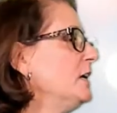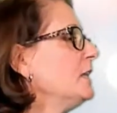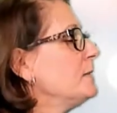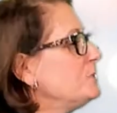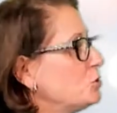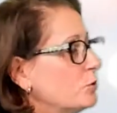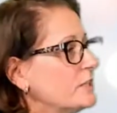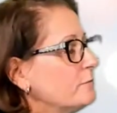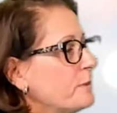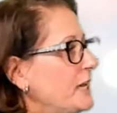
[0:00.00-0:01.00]
The majority
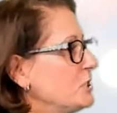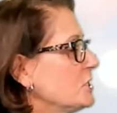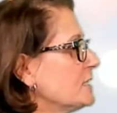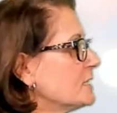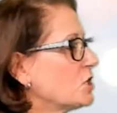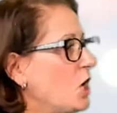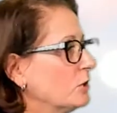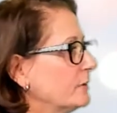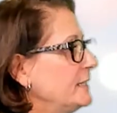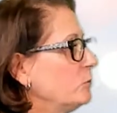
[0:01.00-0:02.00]
of patients
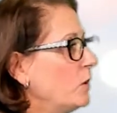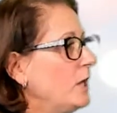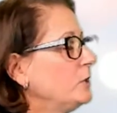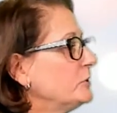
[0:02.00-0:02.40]
tolerate it well,